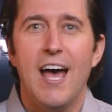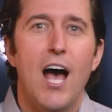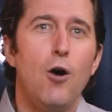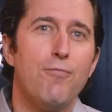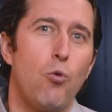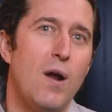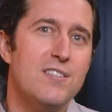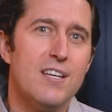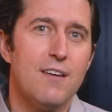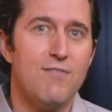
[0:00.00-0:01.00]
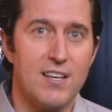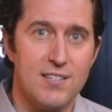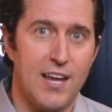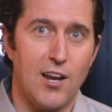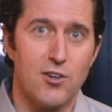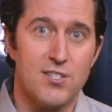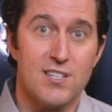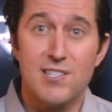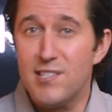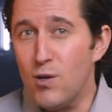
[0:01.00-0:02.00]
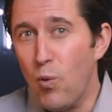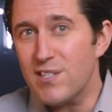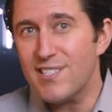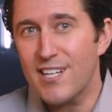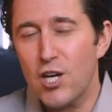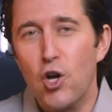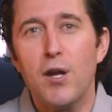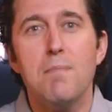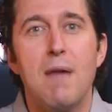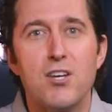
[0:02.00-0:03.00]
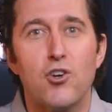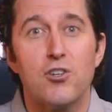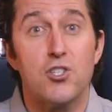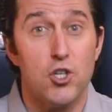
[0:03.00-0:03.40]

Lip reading: help forensic investigators see what security measures